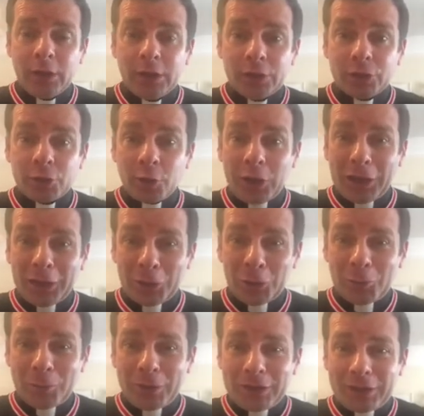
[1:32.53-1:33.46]
So I
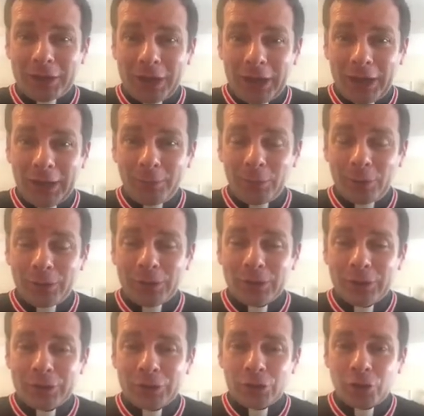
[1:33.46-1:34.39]
hope that you're
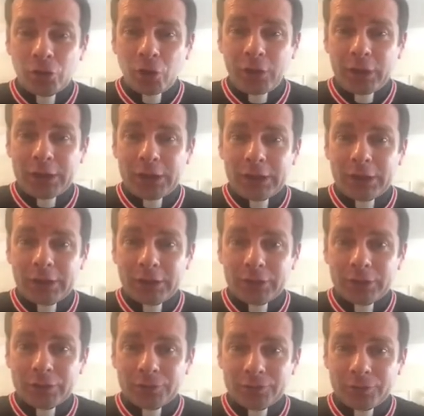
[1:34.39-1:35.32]
able to join
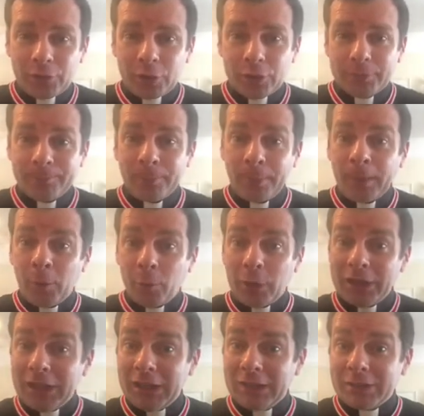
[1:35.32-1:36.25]
in the fun.
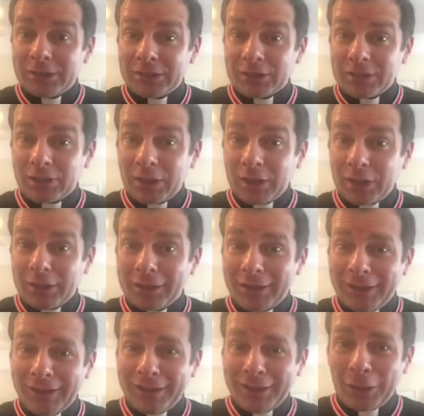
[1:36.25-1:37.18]
We need to
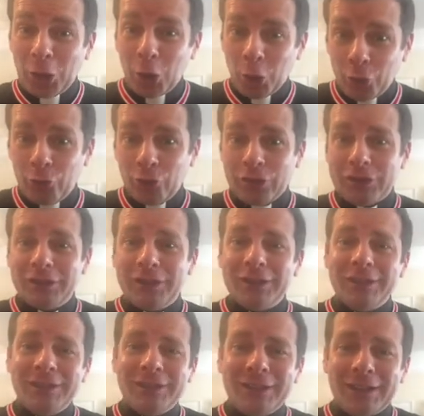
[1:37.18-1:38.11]
sell 100
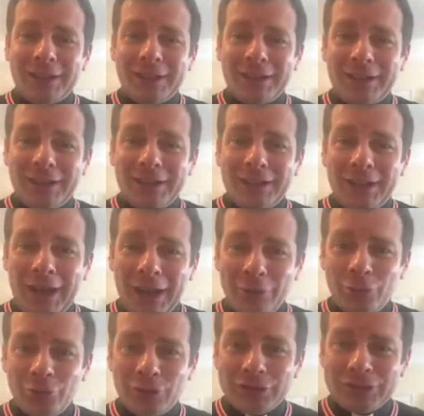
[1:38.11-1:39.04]

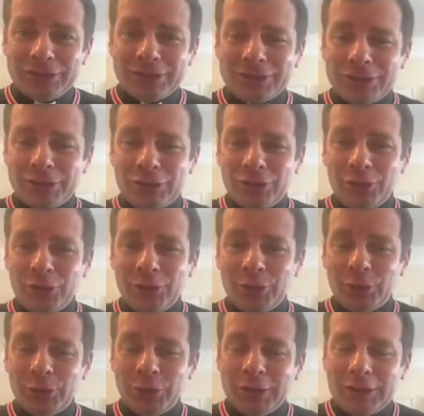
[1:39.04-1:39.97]
entrants
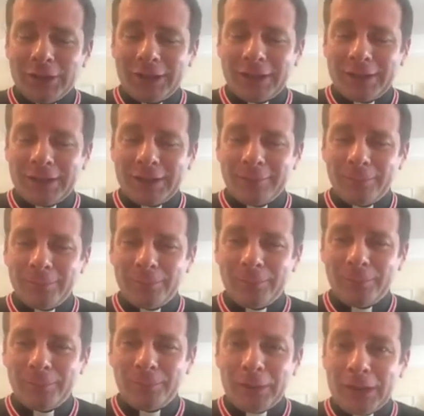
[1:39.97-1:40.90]
to
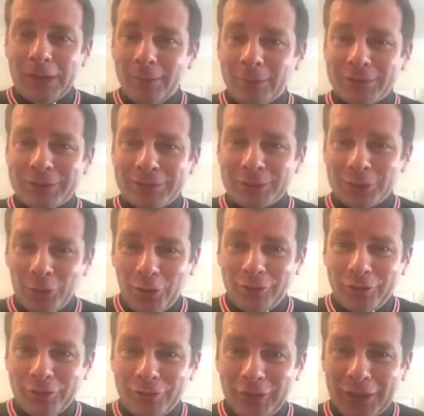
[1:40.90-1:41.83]
be able to
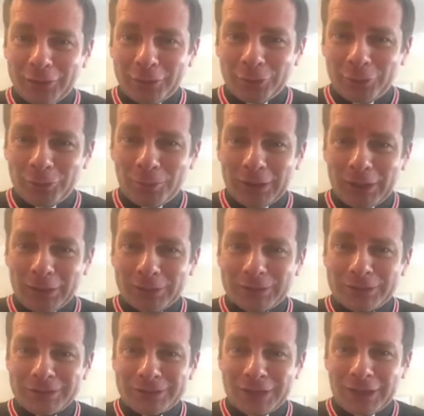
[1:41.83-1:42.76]
offer the
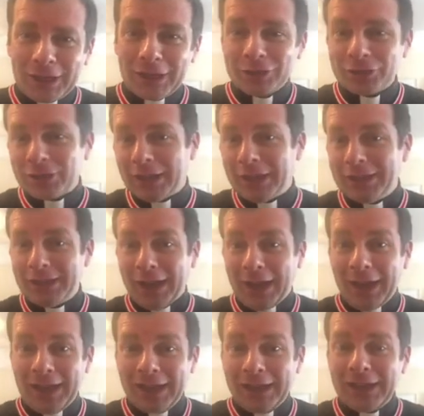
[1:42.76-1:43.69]
£500 cash, and
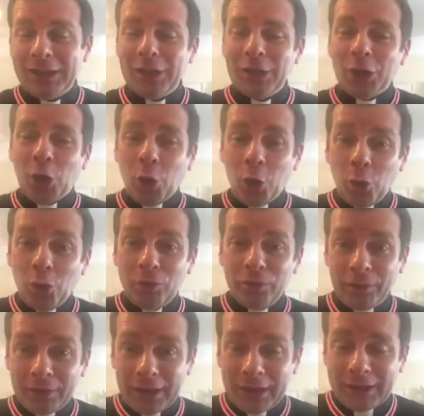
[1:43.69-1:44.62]
any
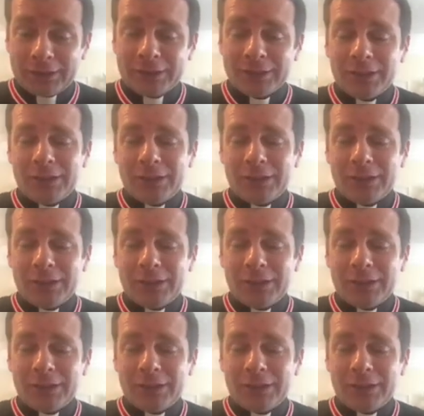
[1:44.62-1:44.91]
over that,